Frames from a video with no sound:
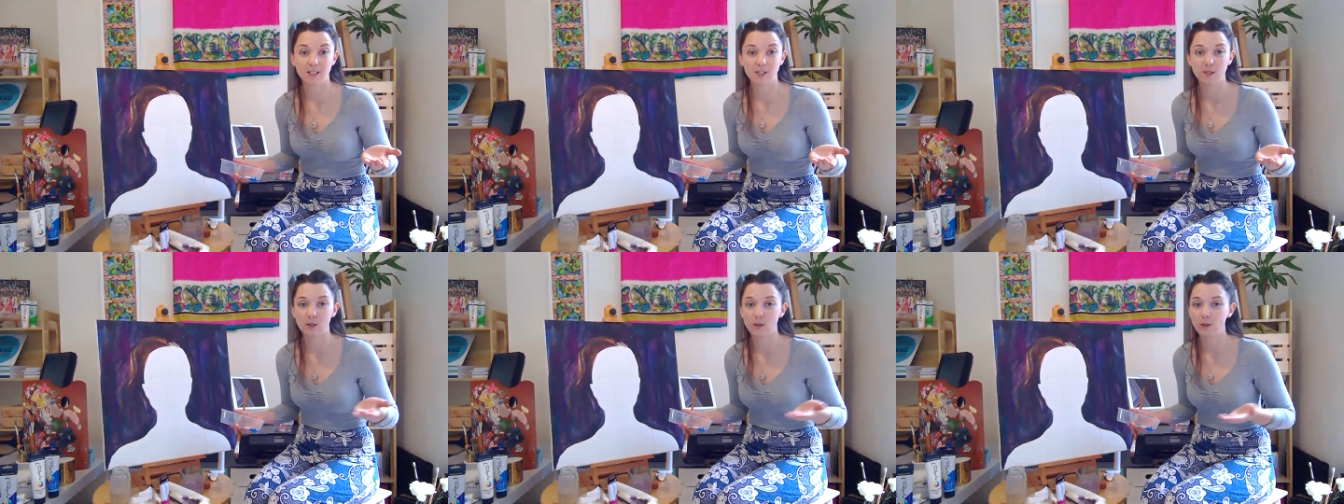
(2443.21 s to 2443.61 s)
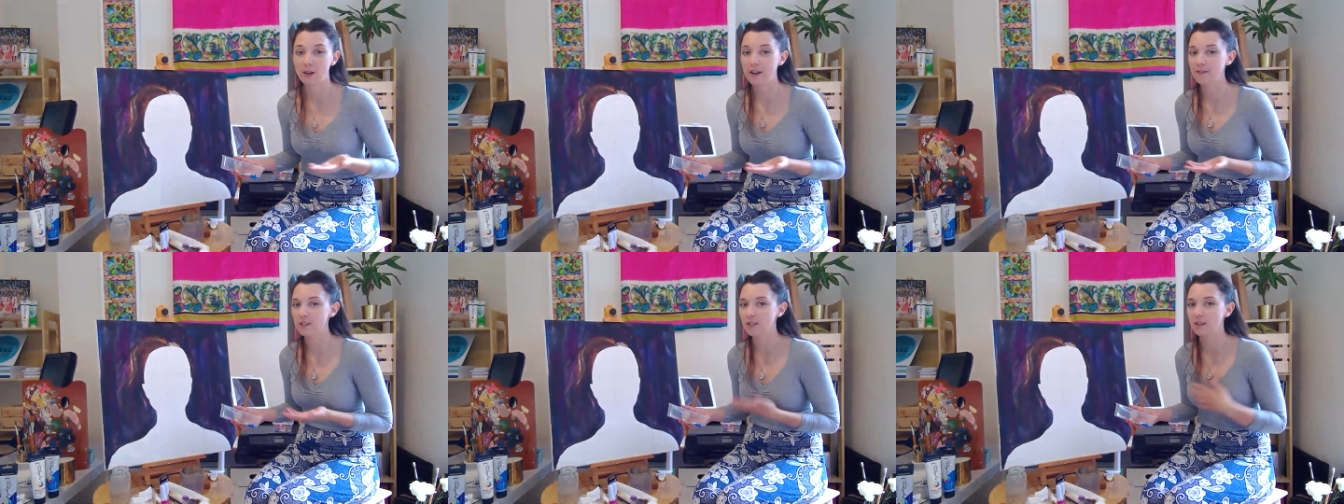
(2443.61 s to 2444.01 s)
So you
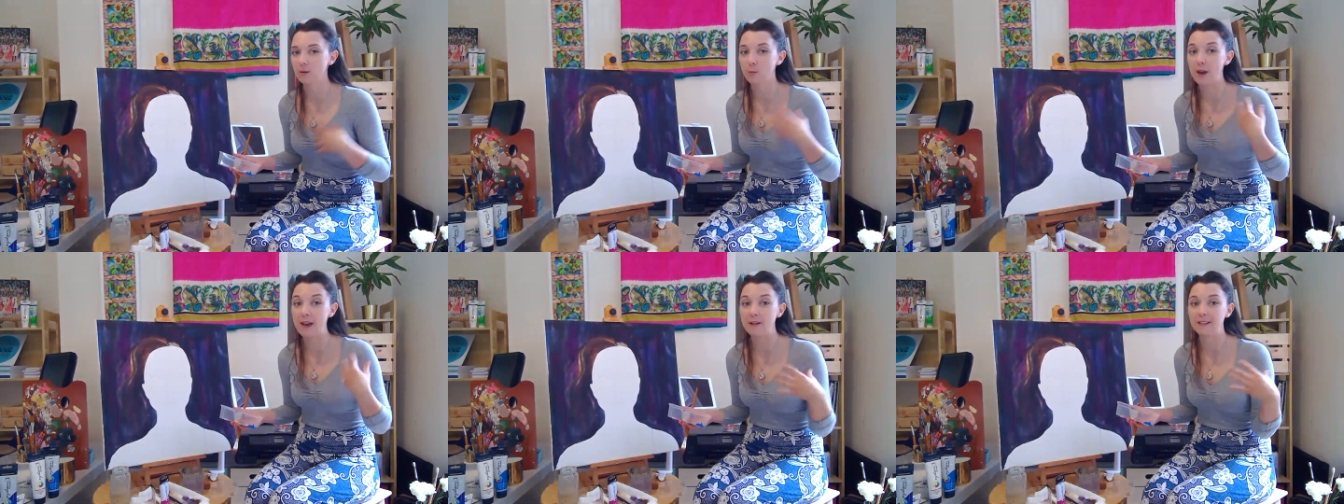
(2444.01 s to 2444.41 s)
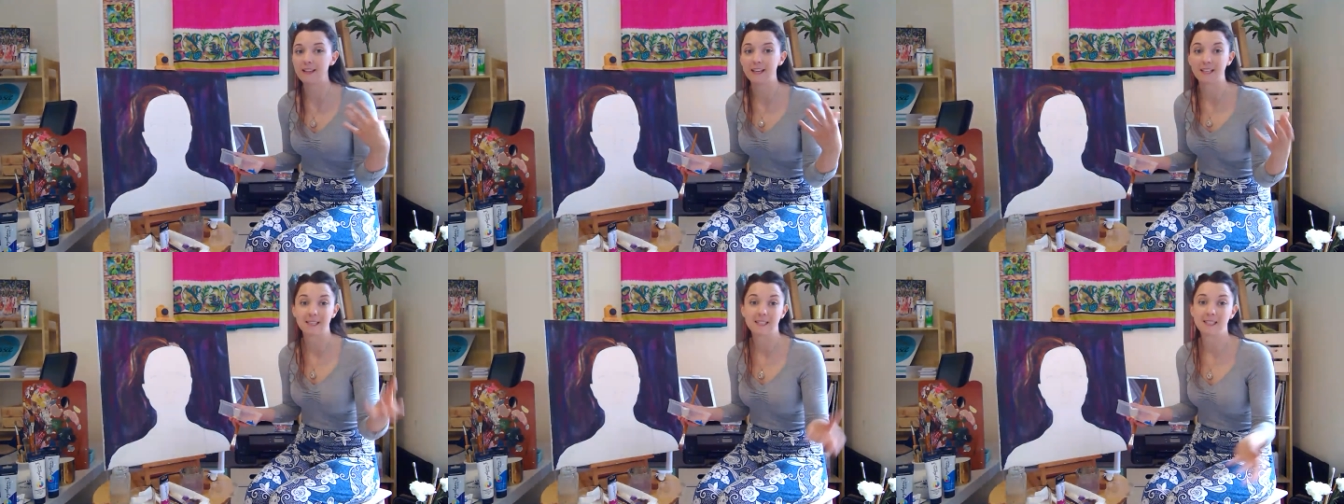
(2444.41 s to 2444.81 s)
have to think, where are they
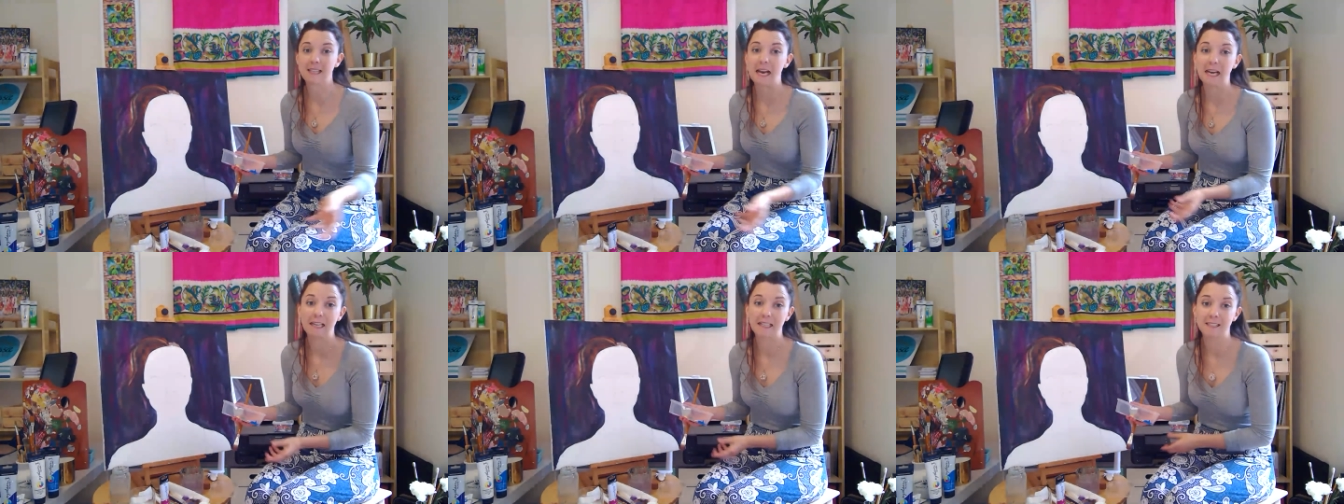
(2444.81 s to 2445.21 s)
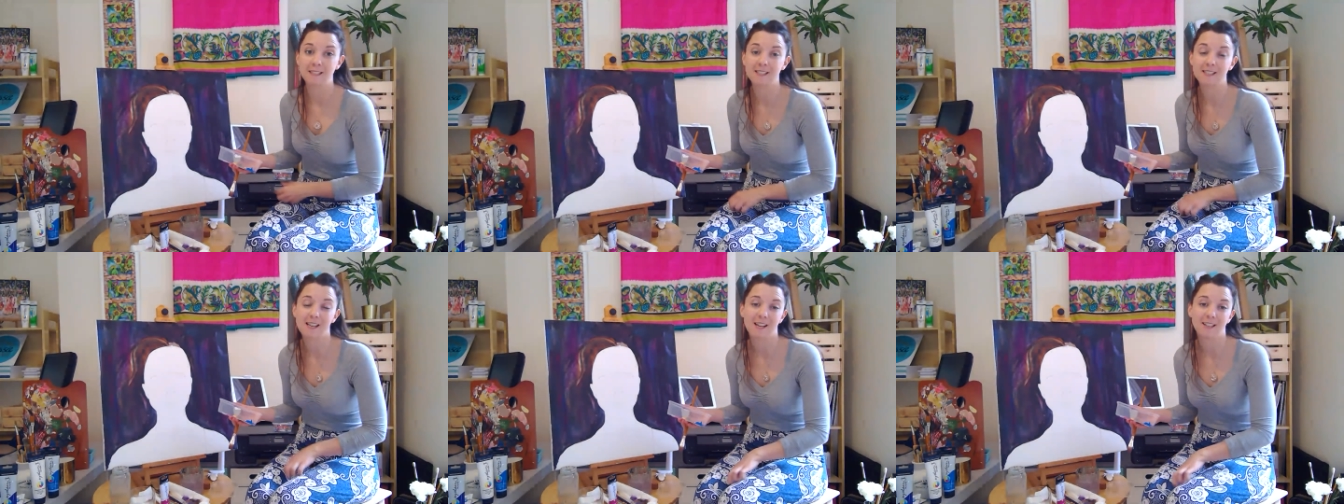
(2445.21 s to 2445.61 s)
going to stand?
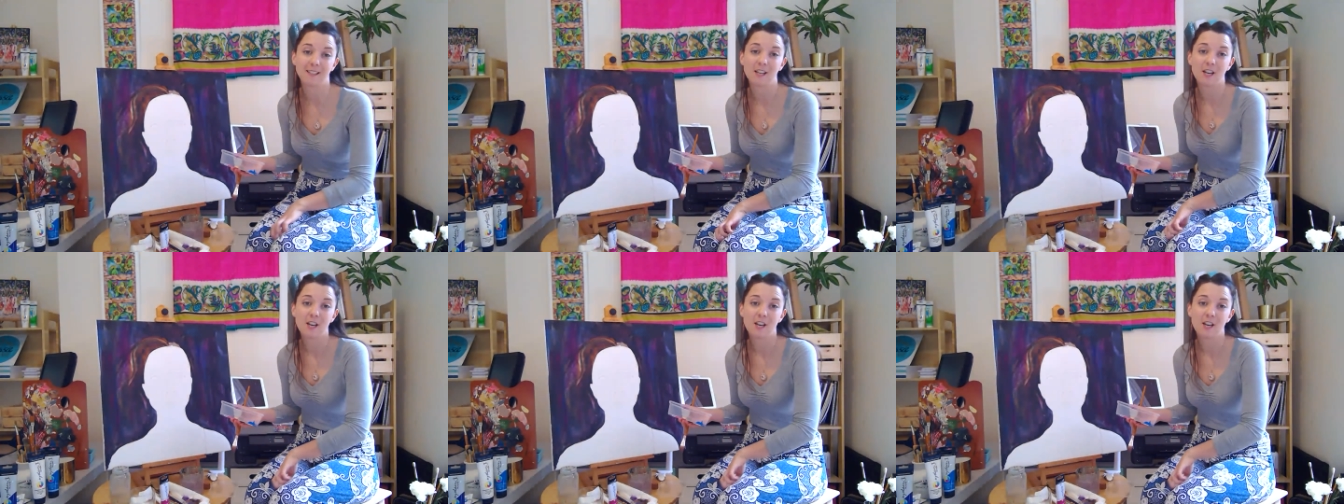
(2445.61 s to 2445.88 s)
And